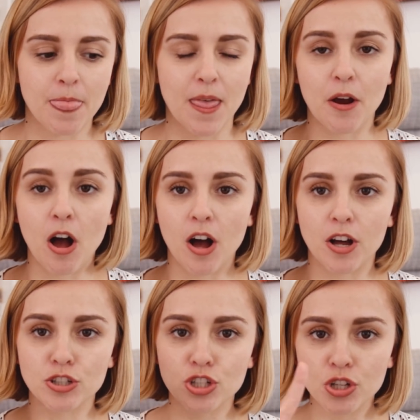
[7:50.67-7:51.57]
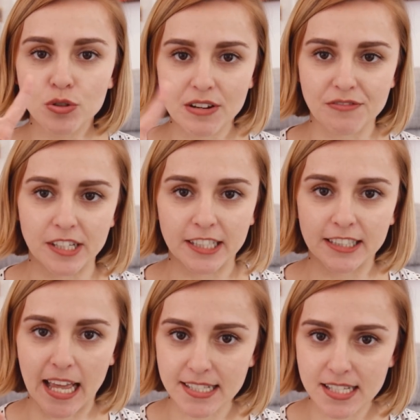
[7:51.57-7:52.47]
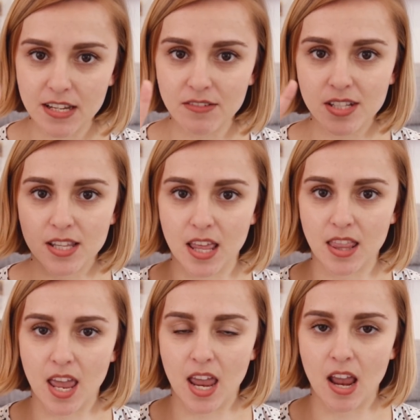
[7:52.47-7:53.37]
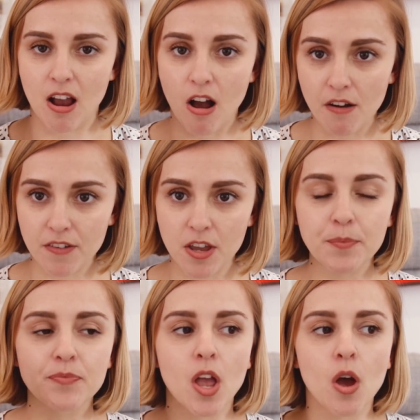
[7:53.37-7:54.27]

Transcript: There are two different laxatives that they offer you.